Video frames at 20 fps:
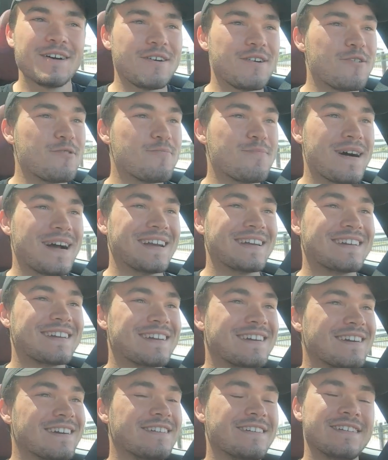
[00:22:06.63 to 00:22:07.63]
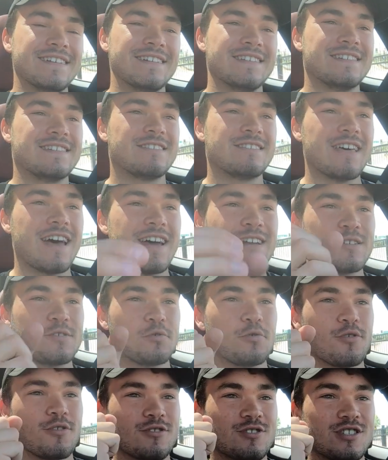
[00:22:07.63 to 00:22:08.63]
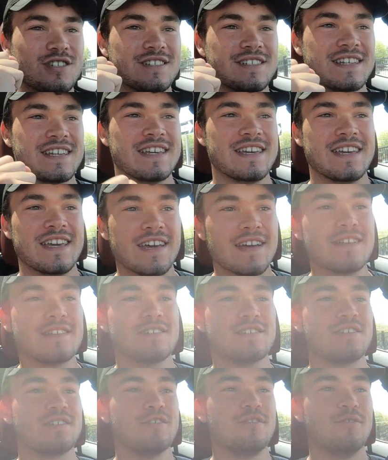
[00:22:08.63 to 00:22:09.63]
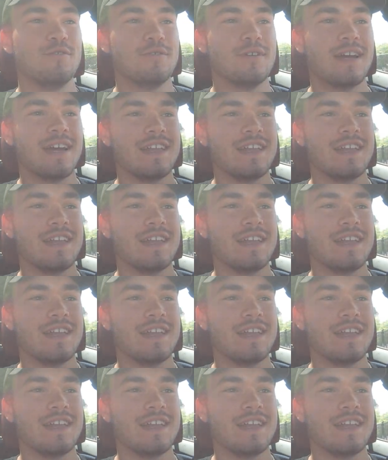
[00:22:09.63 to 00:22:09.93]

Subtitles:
oh my goodness, that torque just gets you.